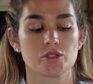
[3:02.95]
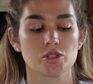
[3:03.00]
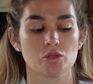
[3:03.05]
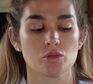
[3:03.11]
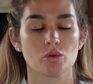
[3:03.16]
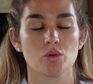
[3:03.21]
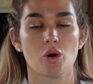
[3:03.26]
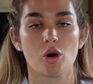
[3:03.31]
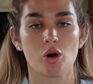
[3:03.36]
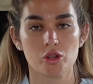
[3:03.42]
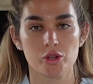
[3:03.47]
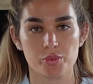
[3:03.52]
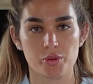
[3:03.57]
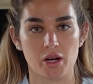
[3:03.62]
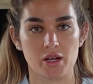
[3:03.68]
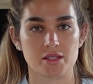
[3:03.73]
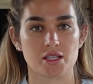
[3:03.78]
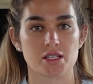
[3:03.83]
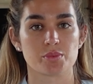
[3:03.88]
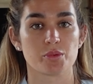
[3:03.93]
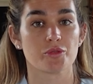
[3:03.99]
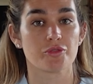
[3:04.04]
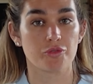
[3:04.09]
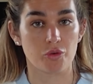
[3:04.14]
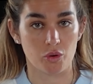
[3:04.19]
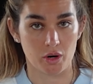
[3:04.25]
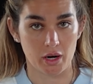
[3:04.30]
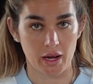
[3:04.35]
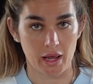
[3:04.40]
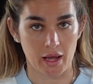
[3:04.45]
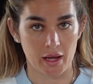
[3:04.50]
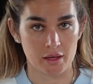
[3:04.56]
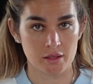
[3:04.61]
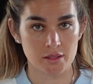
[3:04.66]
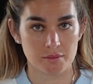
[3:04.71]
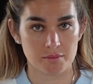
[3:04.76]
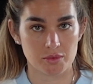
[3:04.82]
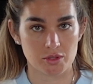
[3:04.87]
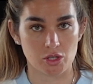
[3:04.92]
do all the process
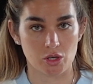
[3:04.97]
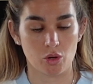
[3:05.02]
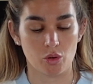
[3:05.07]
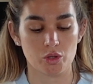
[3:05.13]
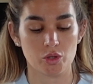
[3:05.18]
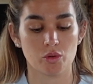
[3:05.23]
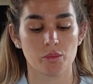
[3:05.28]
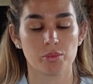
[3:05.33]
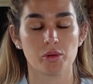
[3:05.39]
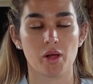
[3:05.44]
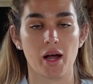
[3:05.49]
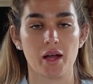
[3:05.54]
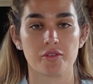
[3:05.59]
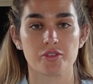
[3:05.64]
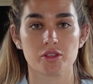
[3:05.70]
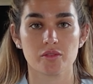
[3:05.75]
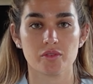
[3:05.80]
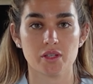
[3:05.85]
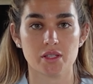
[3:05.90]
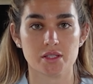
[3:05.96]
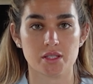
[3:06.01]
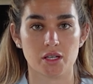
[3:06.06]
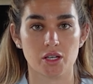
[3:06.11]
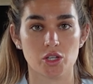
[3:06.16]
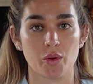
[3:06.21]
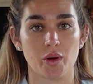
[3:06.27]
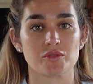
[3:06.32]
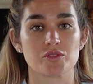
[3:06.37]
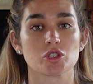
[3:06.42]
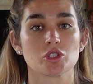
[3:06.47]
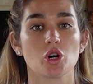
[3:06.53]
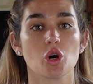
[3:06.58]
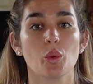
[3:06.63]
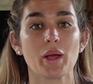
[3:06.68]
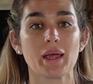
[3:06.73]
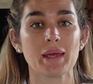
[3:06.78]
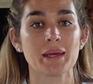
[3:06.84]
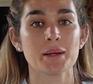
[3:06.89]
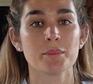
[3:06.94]
beforehand. So you apply for the visa, you have to
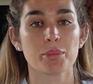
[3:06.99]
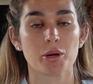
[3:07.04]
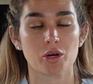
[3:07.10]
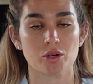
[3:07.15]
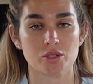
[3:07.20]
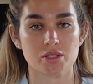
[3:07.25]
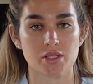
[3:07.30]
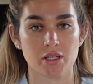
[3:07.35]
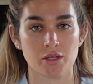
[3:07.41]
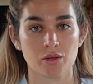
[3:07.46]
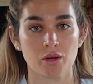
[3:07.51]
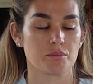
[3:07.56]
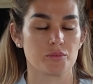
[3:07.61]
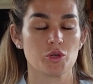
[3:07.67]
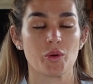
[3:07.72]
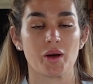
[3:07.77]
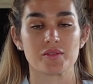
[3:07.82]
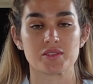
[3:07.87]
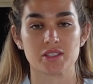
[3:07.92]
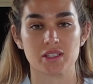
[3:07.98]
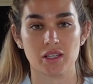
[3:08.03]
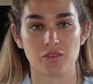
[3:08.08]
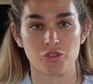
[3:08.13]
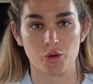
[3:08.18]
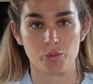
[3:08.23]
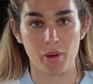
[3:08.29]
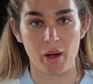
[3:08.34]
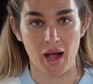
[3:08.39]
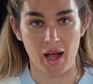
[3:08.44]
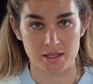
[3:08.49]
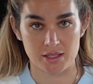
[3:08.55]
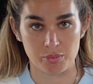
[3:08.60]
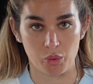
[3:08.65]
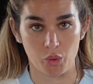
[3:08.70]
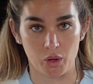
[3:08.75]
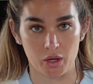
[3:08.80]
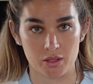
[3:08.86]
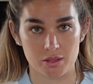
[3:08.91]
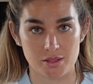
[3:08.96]
go in person, you have to give your
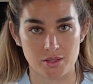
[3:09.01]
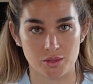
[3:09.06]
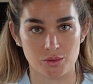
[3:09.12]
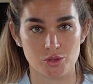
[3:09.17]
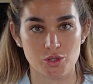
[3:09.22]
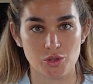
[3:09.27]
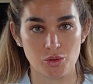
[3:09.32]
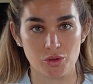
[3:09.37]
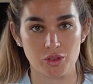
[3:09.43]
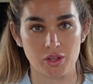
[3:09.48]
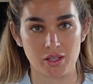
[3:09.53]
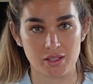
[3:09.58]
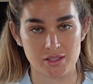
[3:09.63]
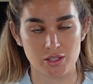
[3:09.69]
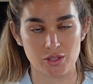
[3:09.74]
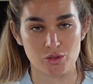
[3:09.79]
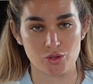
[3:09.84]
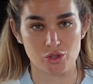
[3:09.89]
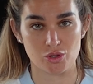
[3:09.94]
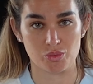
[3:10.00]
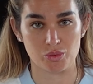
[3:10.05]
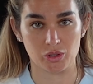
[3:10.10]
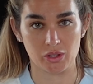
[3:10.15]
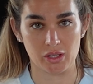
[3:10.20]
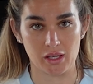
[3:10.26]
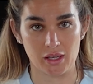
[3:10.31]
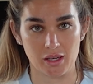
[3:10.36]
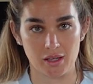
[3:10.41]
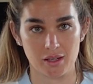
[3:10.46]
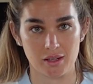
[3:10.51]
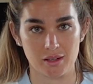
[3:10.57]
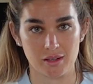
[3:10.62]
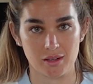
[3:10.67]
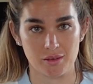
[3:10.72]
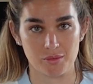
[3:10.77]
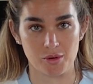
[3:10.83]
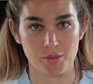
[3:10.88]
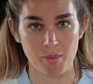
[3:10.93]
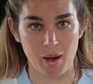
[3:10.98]
passport. So two things that you should really
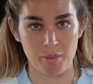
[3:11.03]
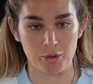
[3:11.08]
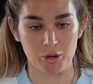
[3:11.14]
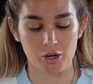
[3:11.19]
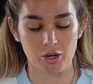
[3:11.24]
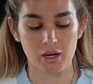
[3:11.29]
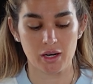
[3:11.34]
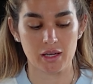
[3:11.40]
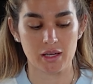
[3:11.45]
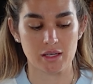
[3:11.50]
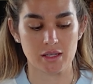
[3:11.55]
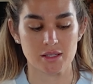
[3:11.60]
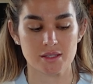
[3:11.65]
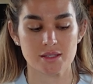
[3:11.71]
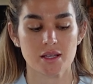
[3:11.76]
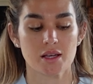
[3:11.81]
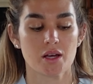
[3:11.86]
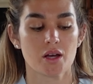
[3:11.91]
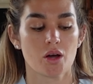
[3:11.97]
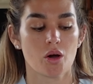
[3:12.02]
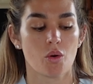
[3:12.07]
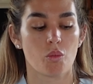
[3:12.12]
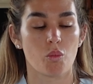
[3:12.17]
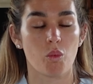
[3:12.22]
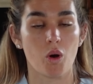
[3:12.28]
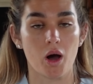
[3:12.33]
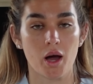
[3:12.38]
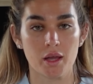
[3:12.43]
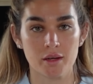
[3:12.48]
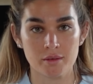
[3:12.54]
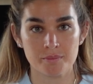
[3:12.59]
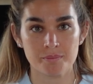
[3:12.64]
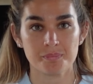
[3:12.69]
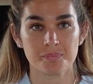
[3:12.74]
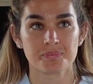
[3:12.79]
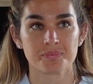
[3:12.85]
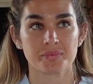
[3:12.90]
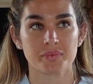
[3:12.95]
remember is one,